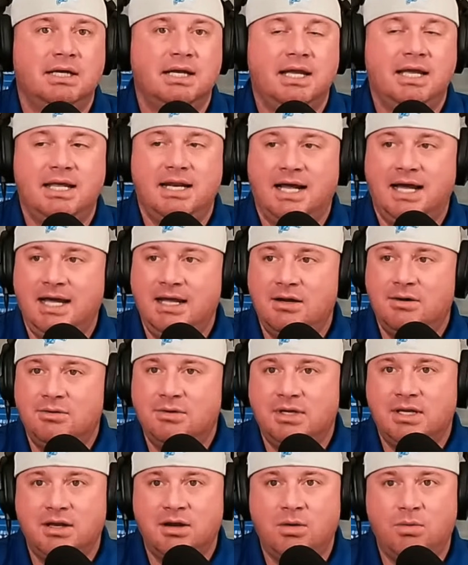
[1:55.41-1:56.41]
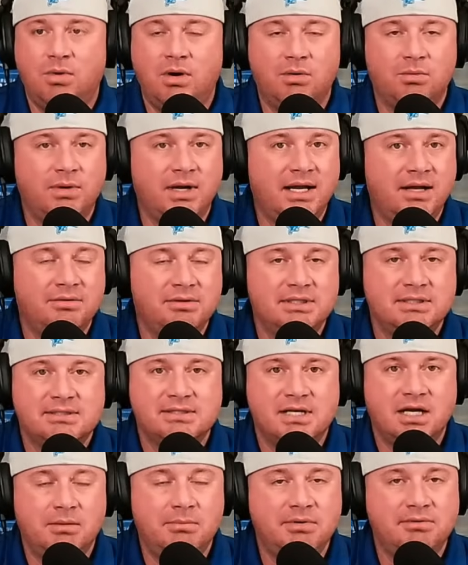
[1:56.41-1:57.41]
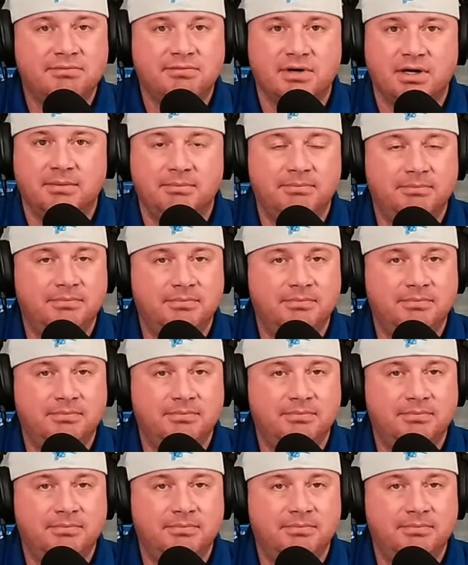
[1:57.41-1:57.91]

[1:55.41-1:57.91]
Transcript: And I don't care what round it's coming from.